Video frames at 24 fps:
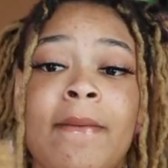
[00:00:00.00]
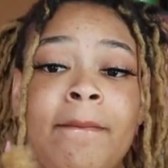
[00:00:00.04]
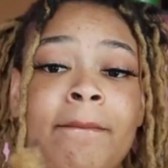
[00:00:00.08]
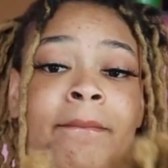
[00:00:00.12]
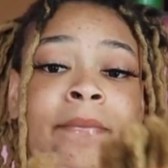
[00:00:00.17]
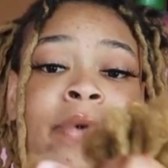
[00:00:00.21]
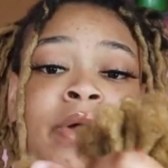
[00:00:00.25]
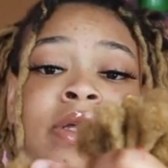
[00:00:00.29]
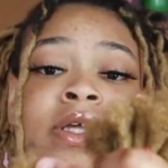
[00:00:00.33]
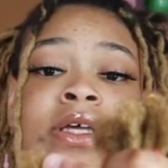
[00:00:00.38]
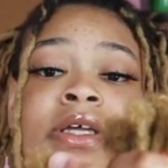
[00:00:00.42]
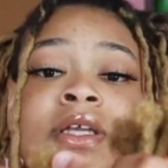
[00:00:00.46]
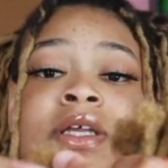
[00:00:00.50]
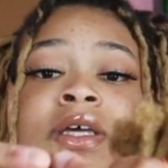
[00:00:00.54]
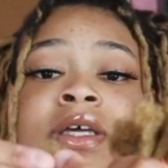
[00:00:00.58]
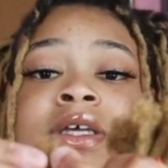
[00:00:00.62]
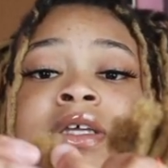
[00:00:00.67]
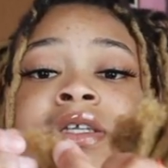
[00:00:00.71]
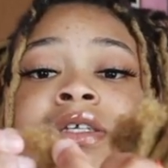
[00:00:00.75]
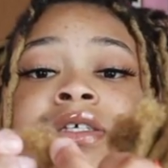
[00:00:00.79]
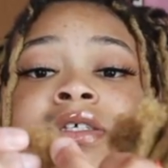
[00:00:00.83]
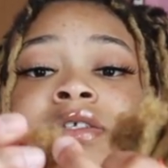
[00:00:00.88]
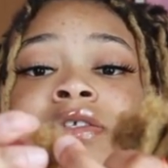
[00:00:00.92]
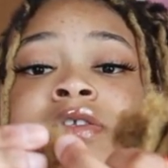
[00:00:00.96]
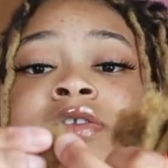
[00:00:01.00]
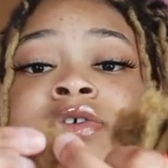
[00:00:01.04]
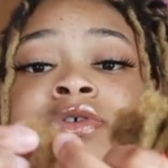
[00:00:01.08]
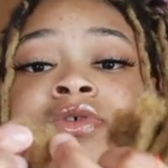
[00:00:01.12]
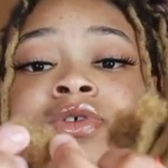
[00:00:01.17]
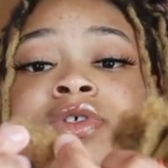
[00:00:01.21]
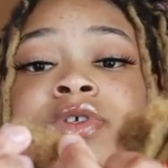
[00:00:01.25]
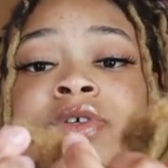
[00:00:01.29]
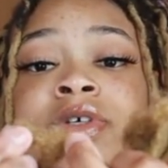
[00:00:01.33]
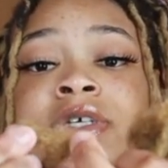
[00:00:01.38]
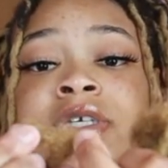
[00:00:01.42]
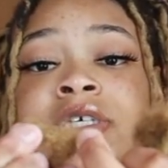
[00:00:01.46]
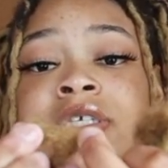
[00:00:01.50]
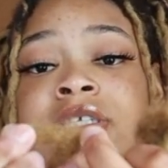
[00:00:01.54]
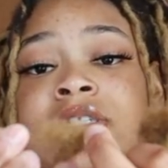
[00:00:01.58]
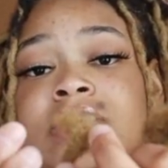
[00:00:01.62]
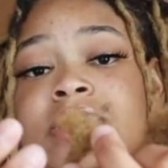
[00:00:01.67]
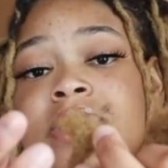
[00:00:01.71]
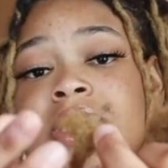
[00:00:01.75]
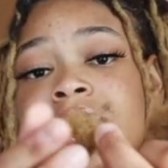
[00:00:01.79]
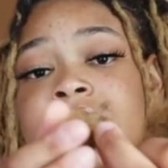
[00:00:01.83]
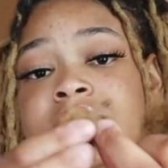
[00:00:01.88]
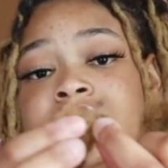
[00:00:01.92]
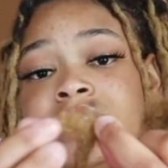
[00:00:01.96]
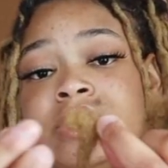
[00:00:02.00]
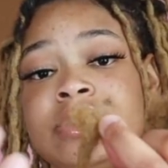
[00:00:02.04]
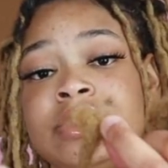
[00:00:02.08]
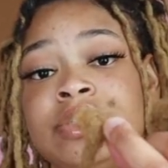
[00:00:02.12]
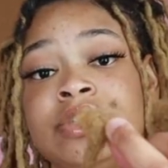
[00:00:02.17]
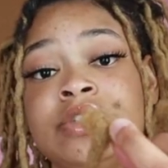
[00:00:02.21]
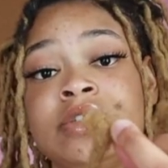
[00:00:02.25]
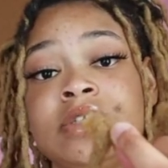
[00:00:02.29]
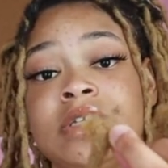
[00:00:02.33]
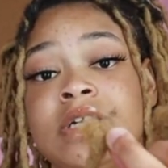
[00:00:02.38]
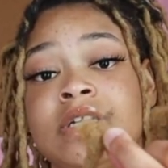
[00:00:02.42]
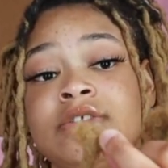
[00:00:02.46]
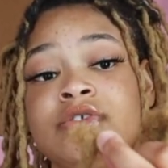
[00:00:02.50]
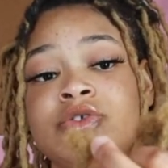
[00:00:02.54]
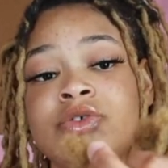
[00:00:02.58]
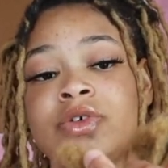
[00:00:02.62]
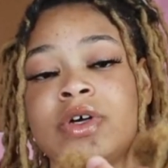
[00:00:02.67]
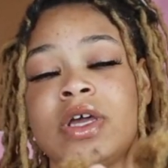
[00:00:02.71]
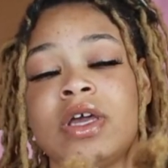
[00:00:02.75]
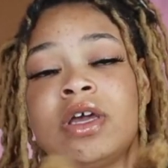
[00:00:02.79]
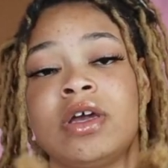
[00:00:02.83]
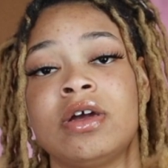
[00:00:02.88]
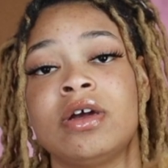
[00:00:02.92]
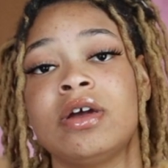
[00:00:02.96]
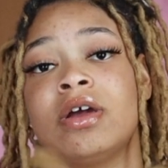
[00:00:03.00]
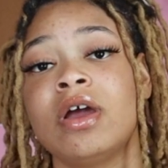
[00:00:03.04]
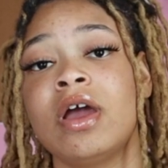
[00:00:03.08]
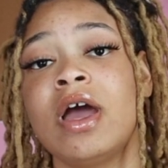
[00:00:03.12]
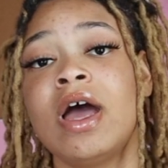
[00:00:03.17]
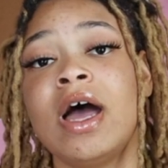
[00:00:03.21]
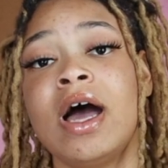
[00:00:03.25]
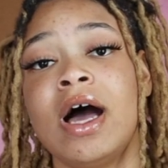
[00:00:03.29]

But yeah, the end is loose so it can attach to your natural hair.